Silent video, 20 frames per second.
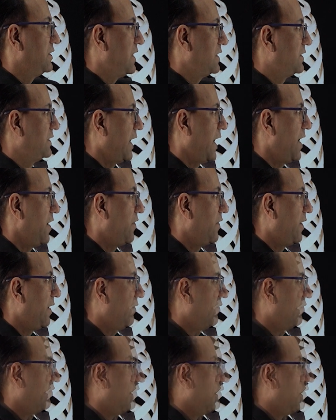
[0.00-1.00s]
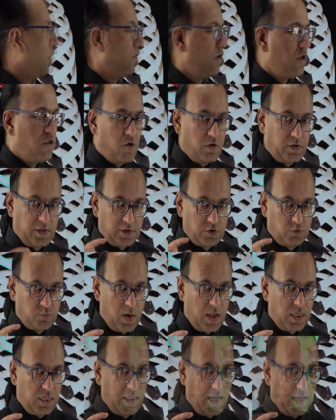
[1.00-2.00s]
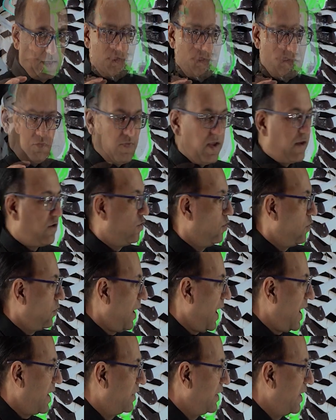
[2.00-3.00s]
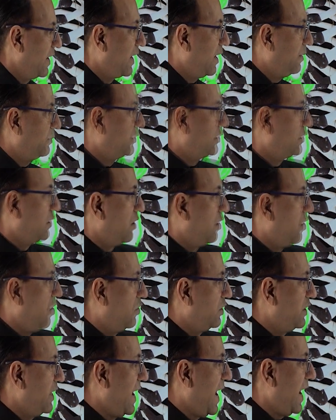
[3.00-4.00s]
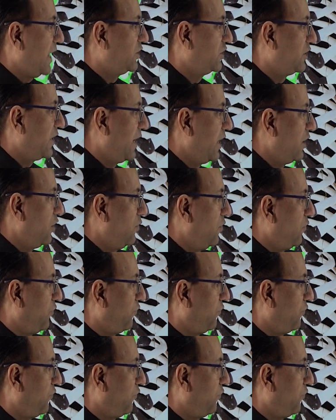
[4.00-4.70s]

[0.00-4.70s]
the second rib. You'll notice one thing. When you look at the ribs on the X-ray, you'll